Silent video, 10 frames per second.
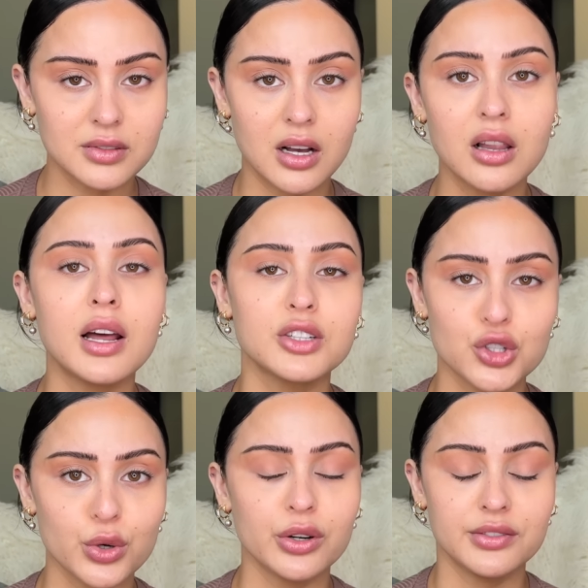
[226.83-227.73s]
a lot
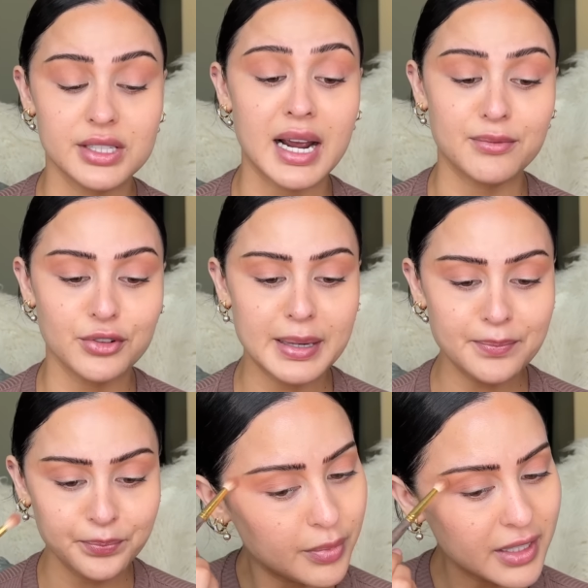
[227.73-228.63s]
shorter of a time frame
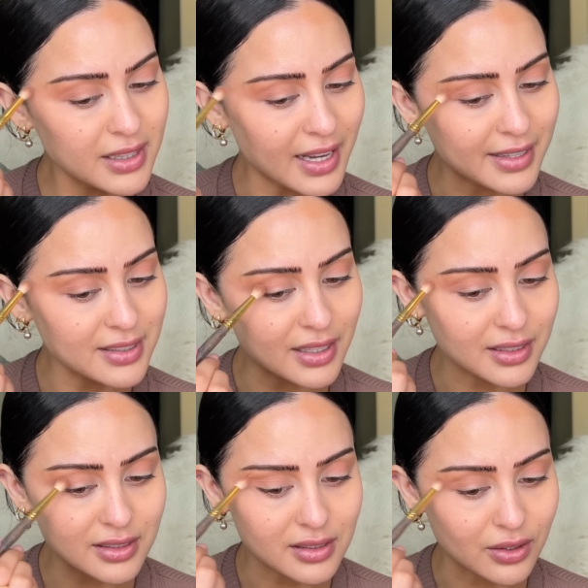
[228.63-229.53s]
but he likes
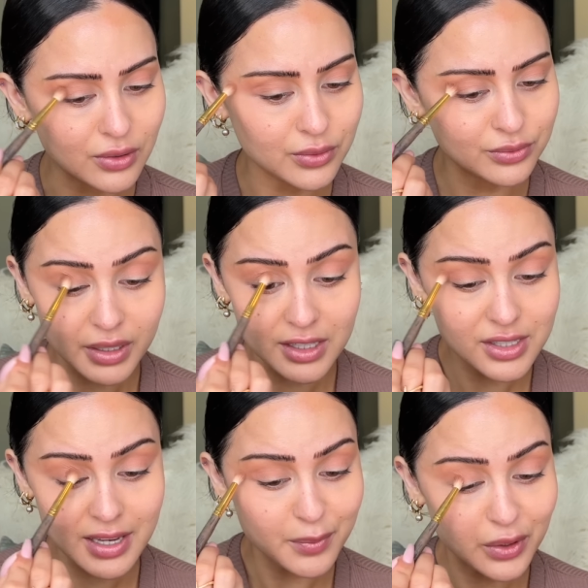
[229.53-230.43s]
it so but I just
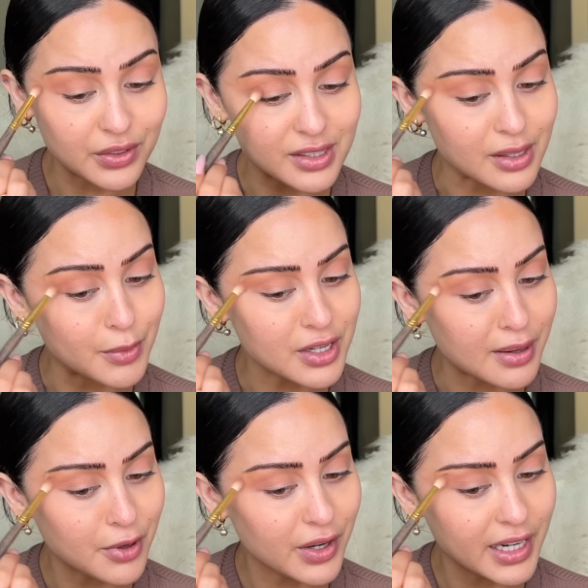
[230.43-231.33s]
can't believe it's summertime
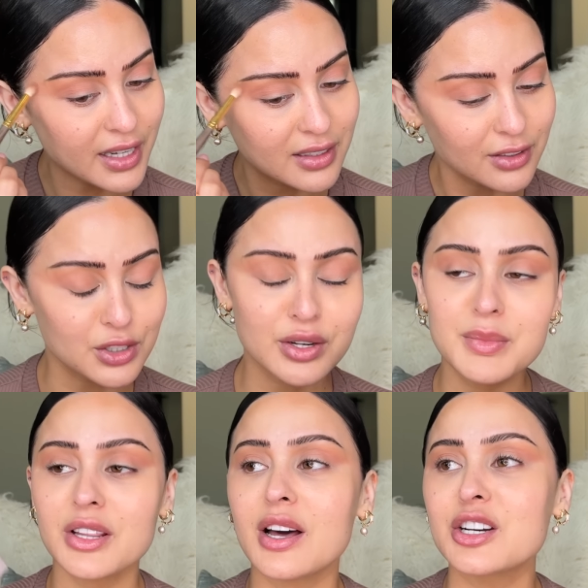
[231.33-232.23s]
already there's gonna be
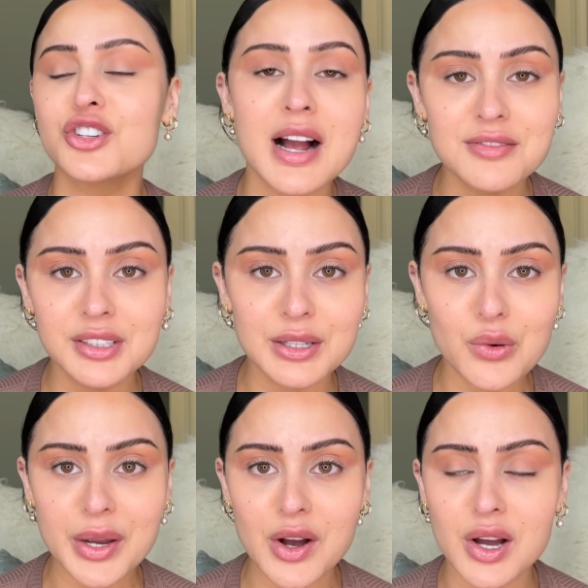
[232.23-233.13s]
a lot of traveling
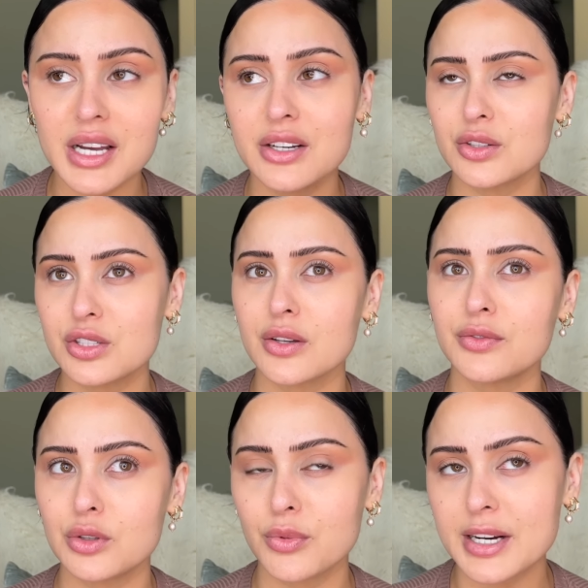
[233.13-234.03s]
going on there's a
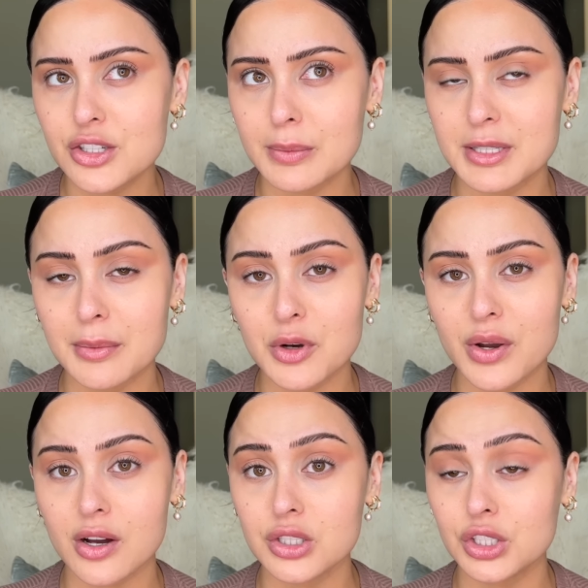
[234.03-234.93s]
few brand trips that I'm going
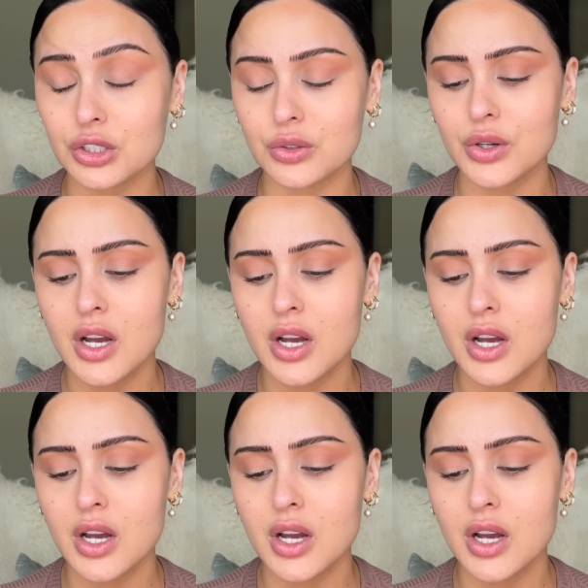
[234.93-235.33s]
on too